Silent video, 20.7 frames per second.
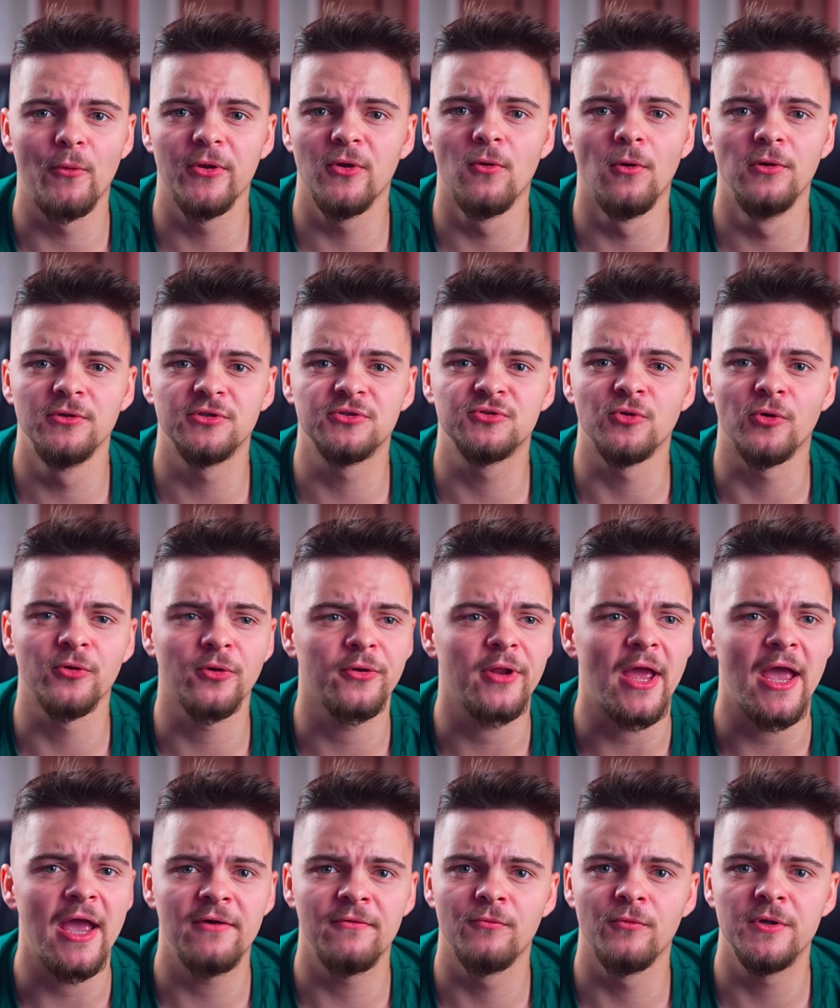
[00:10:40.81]
Are we going to turn on
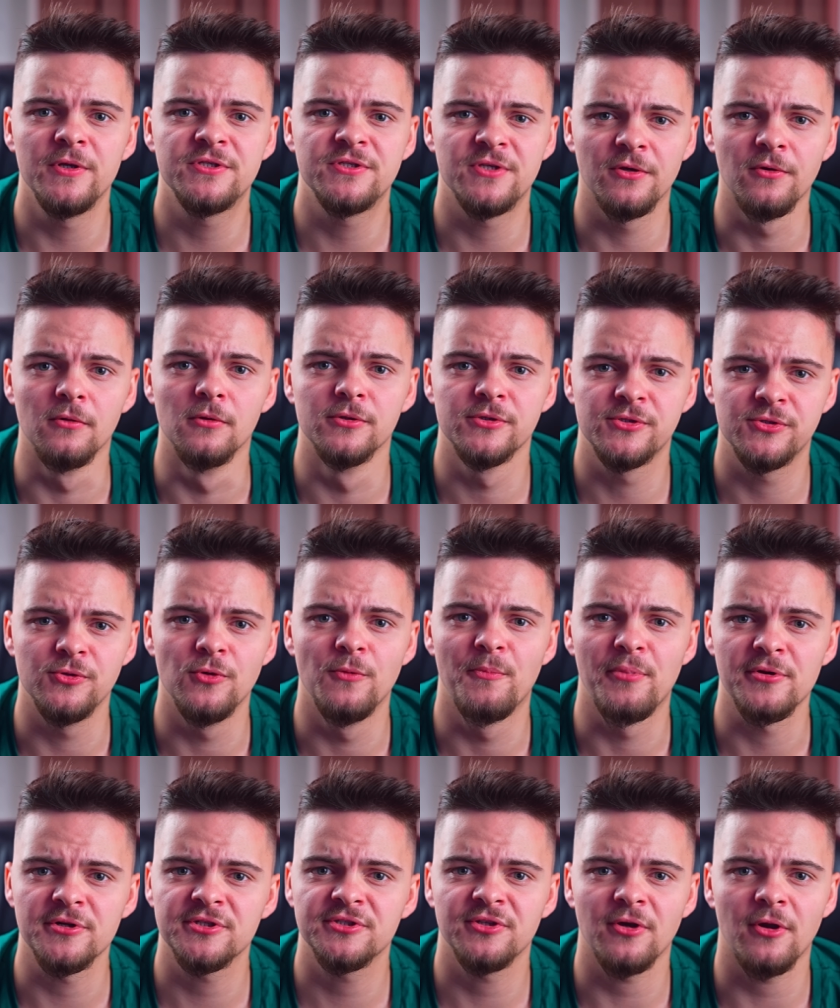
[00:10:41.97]
every single
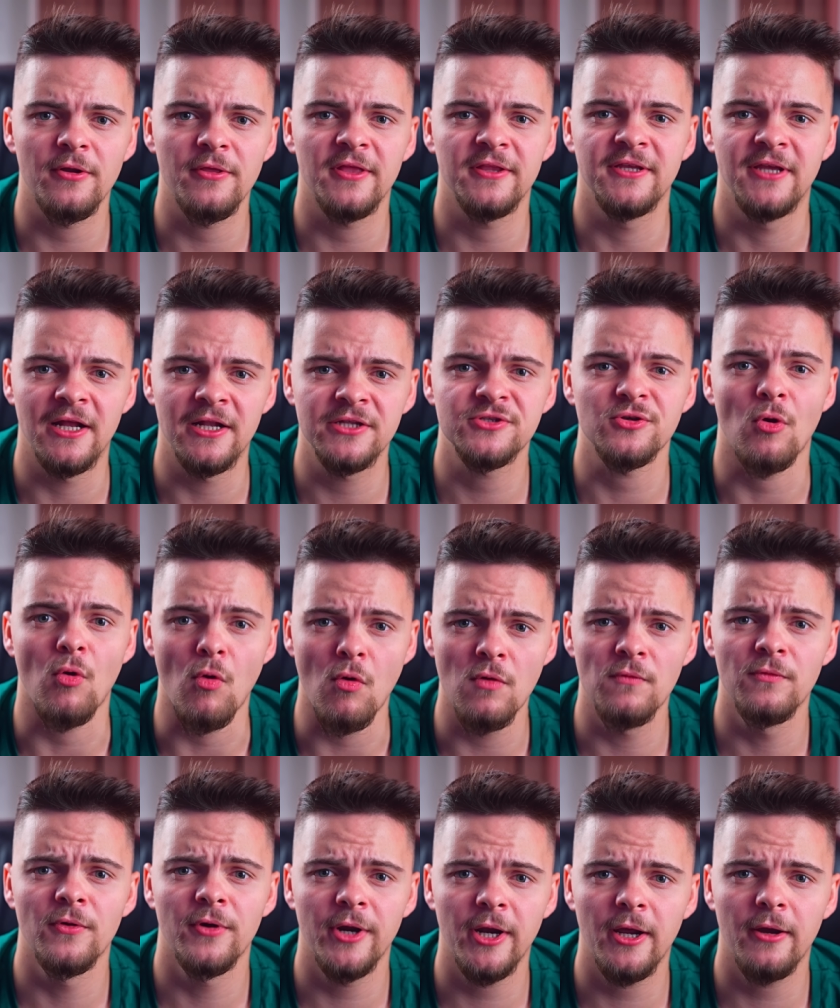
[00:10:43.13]
superstar that gets over